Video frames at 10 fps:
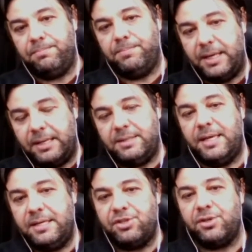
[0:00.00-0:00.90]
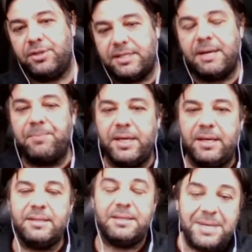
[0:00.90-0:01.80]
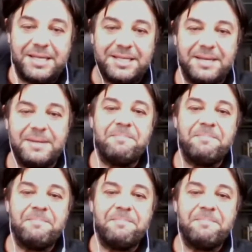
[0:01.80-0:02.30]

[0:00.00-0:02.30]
insert something, the meat,